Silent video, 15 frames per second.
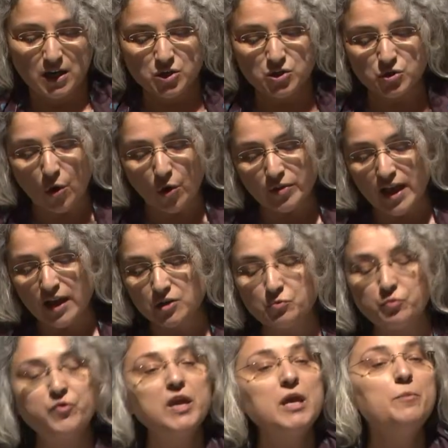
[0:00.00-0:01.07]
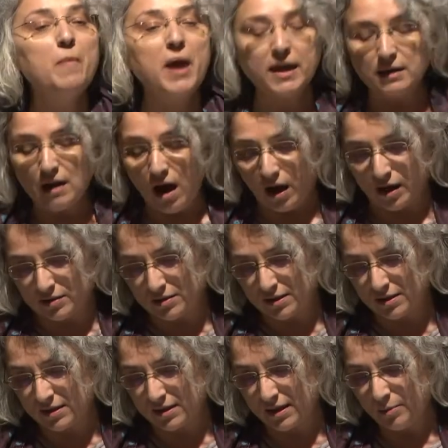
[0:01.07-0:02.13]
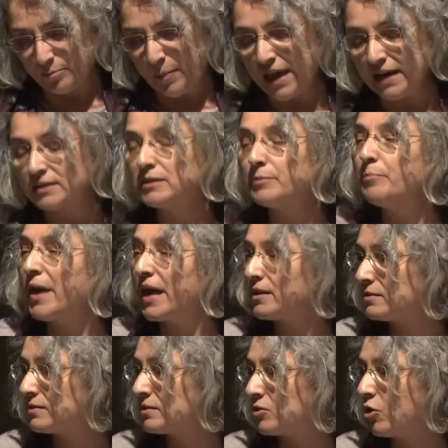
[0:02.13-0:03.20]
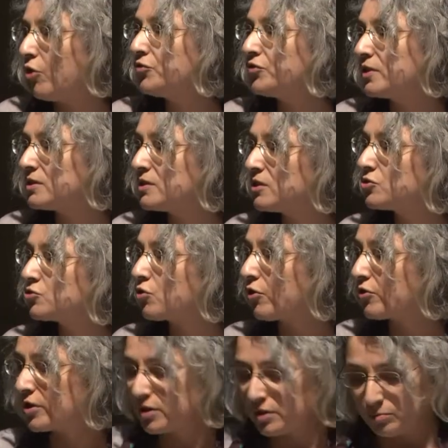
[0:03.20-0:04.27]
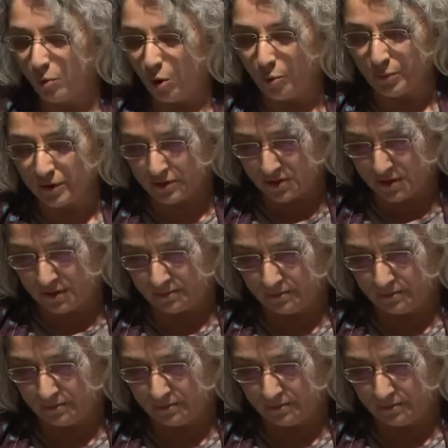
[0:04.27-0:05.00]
so that we may not make the best of this historical moment.